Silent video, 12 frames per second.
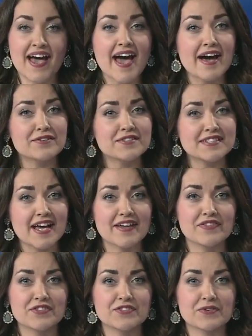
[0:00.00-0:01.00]

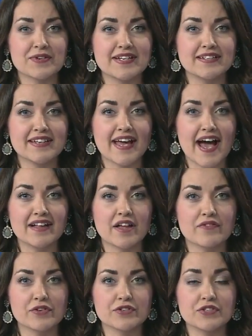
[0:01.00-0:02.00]
Outside the screen, cat
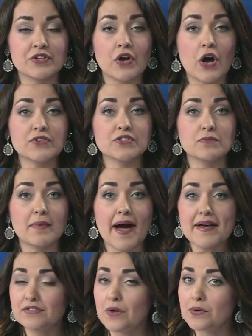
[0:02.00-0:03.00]
lovers could also
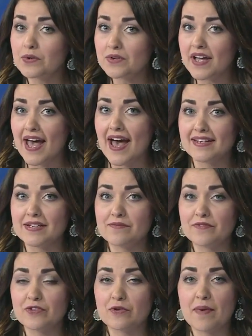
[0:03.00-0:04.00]
buy local
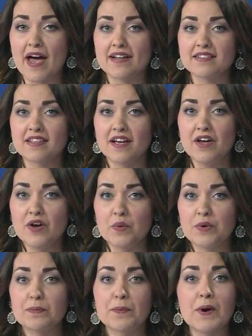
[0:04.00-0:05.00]
catnip for their pets,
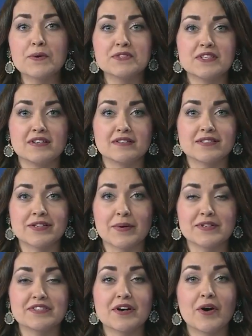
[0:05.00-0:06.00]
with proceeds
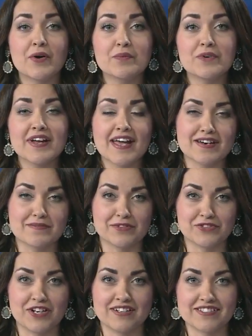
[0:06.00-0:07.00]
going to the Homeward
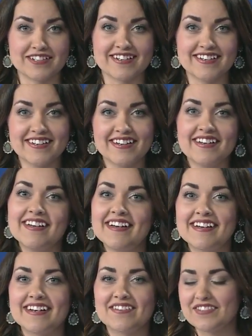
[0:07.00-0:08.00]
Animal Shelter.
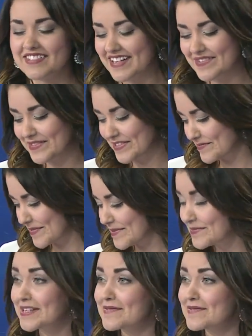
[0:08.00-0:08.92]
And I have to say, I'm a little bummed.